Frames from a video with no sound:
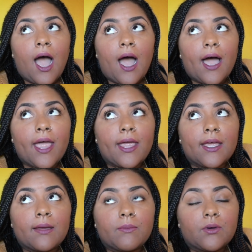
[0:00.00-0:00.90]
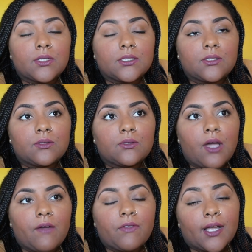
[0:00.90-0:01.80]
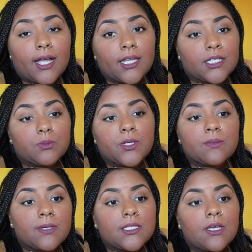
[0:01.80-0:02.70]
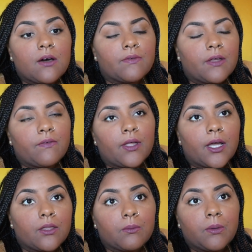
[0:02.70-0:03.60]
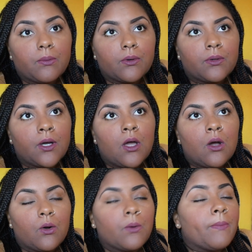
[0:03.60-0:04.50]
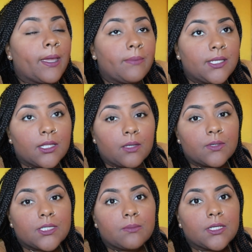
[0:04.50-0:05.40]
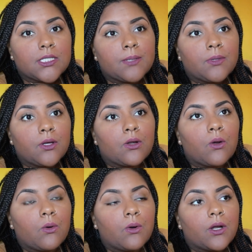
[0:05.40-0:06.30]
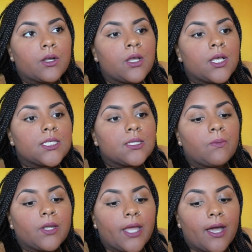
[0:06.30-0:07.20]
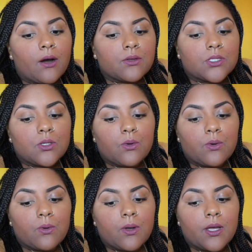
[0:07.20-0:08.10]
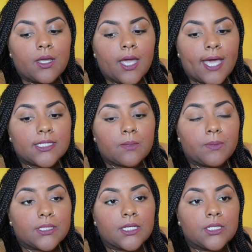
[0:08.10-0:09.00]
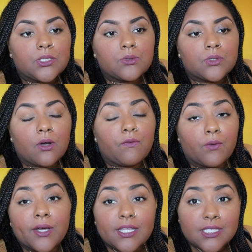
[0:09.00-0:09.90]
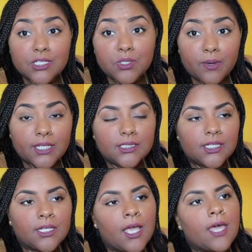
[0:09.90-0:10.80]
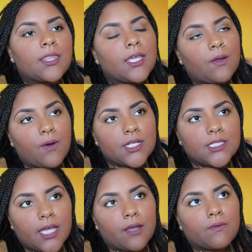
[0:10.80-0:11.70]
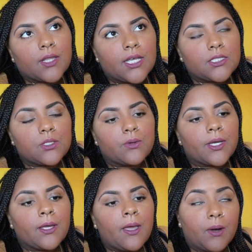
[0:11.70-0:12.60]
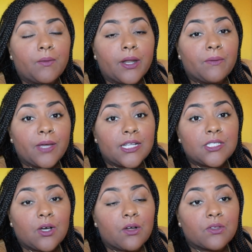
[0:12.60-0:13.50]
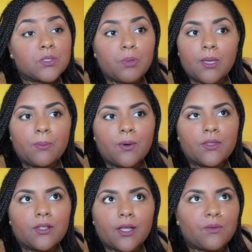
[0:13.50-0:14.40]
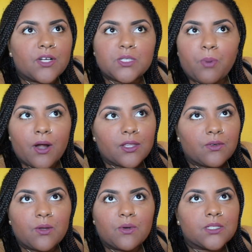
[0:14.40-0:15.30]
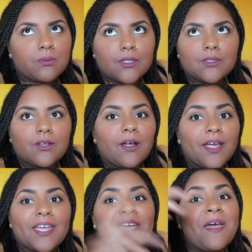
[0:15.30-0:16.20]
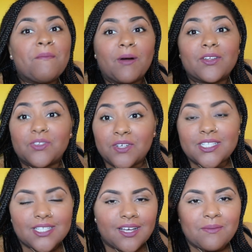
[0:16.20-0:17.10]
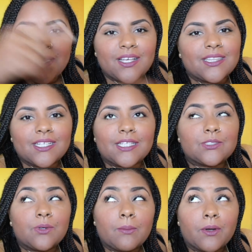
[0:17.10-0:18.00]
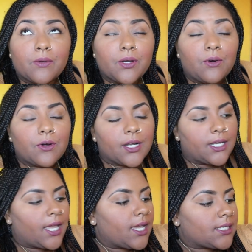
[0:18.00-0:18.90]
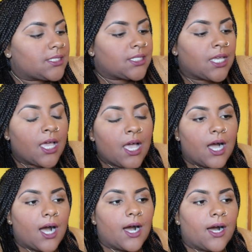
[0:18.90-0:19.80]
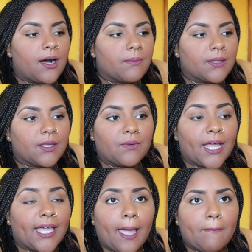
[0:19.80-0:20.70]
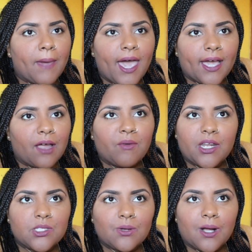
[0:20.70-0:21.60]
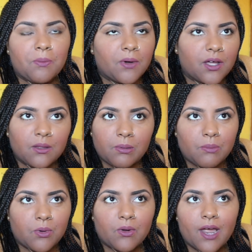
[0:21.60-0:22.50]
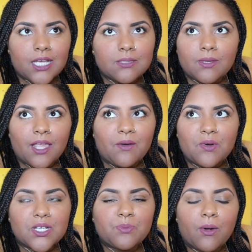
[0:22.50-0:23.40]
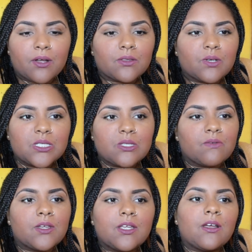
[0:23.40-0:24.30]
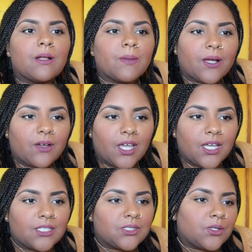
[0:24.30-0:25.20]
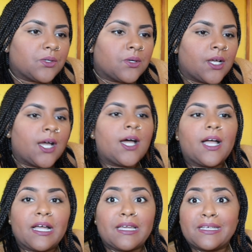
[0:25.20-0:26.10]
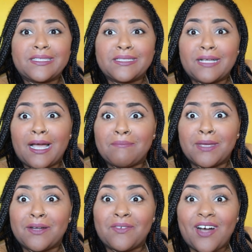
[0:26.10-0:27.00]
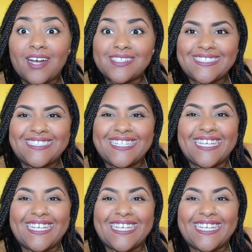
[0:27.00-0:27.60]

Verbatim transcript: I am going to, I feel like I can express myself, and I feel like other people who may be dealing with something similar or someone else who has the potential to avoid the situation, they can watch that and relate to it. But when I ran into all those people, they're like, Where's part three? Where's part three? All right, part three is coming. I think that's what I'm going to record next. Um, and then when I came back, I ran into a couple other people who were asking me like, where's part three to the video? I'm like, okay, so I guess I'm being watched.